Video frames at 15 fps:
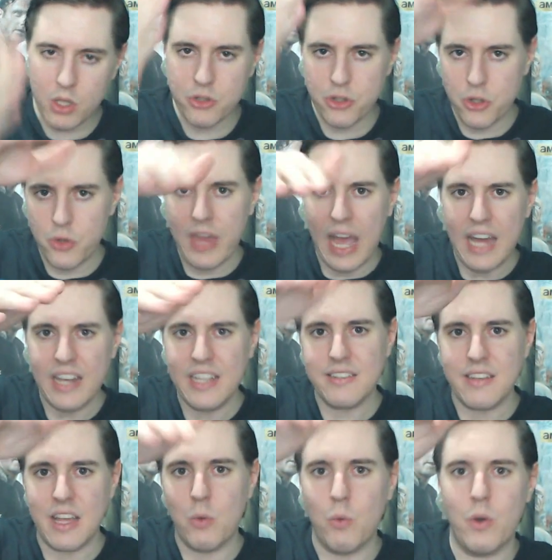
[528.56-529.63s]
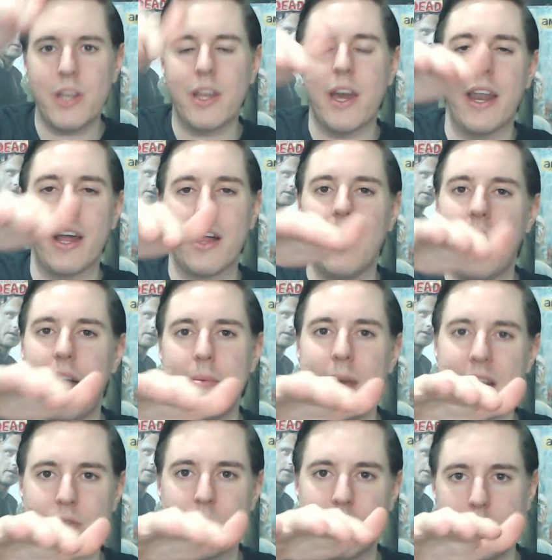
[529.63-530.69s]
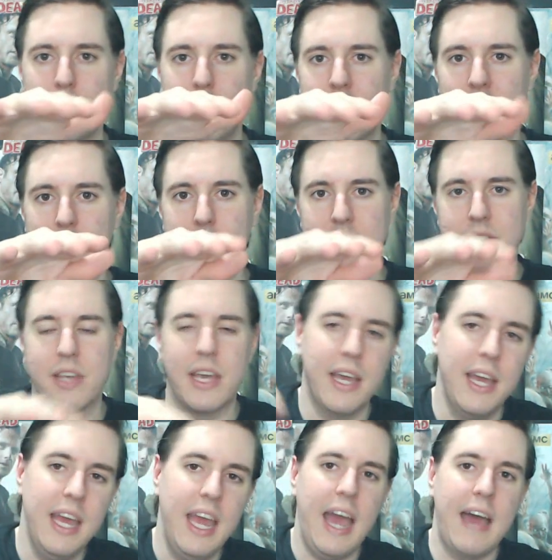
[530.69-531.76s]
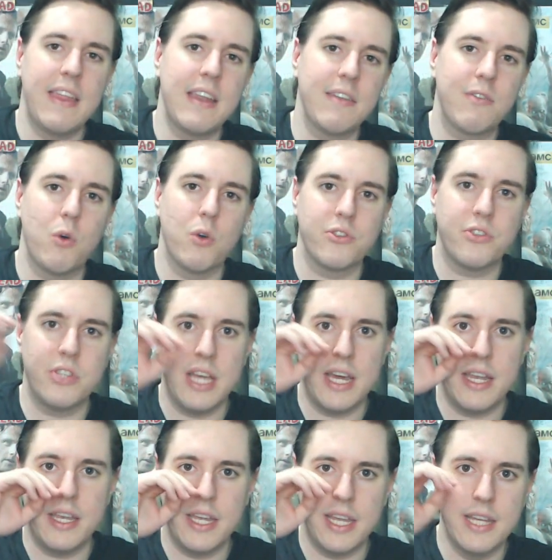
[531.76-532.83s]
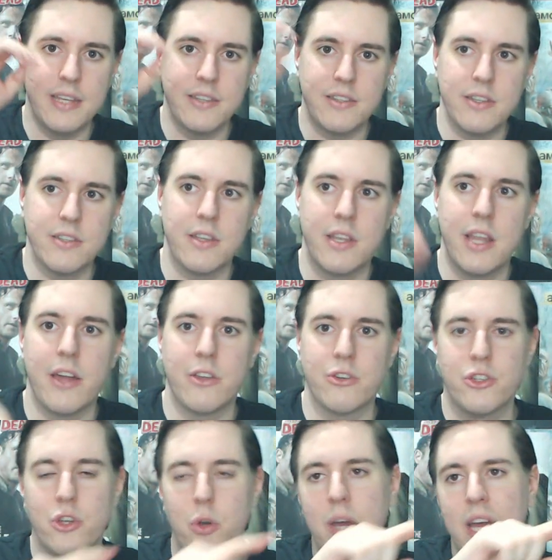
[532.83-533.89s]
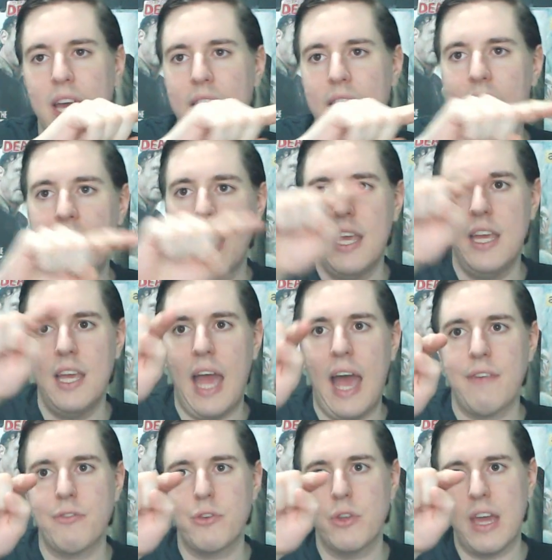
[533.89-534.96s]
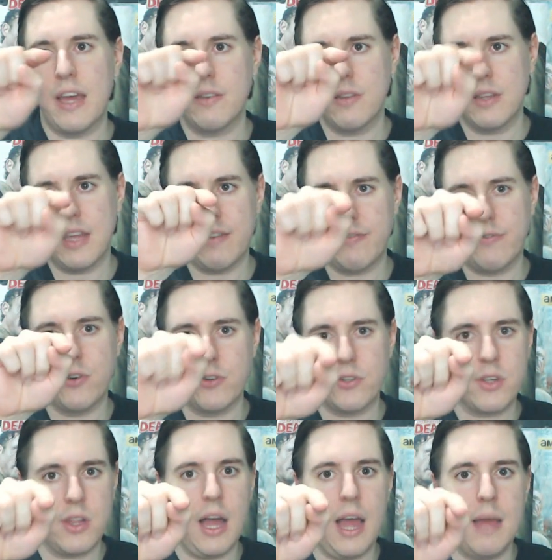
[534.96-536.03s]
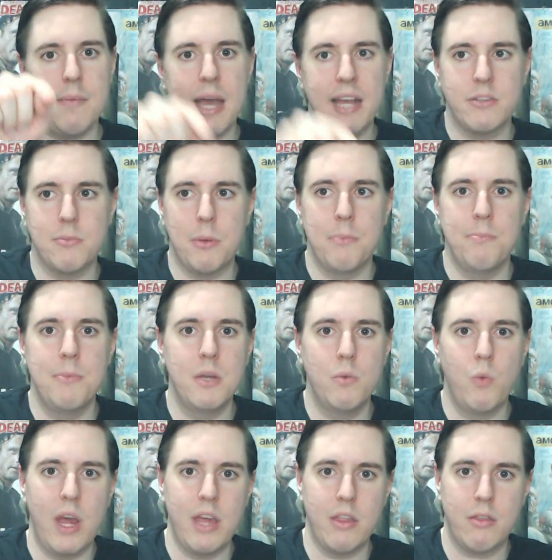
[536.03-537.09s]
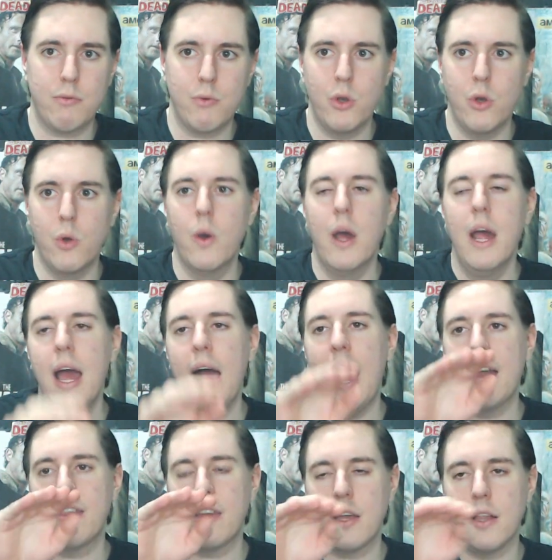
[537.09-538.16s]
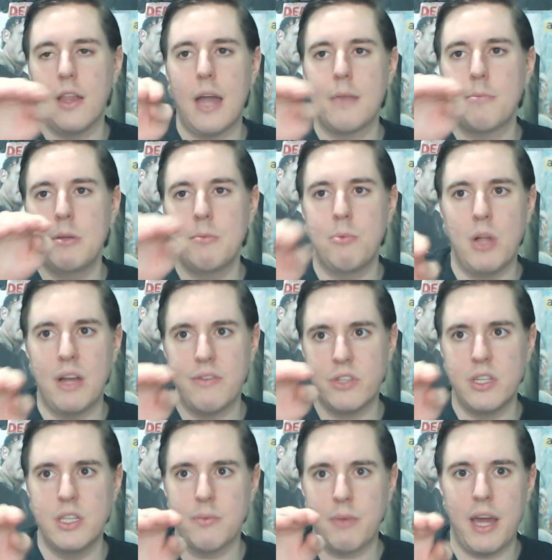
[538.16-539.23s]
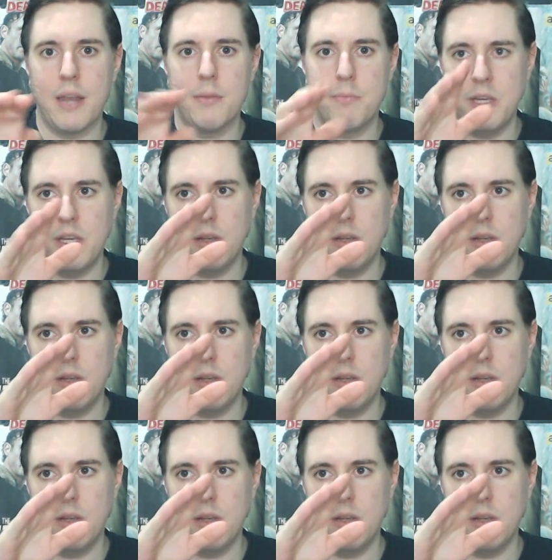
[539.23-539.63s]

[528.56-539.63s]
So that is like one kind of climax with the movie, I want to say. And then, of course, the ending is another. So after that first climax, about midway through, I think a lot of people, I've seen them kind of